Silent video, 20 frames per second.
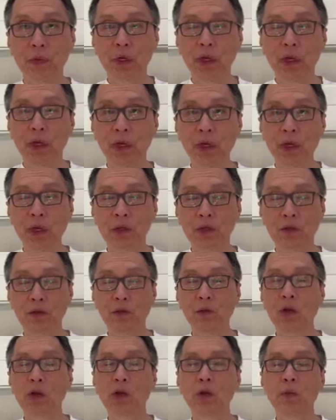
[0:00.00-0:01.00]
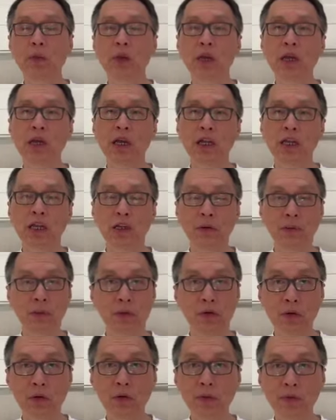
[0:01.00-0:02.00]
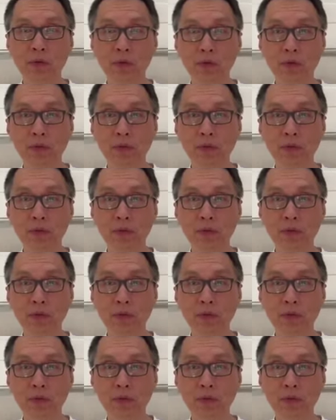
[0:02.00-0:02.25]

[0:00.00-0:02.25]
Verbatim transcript: okay? And so everybody can improve.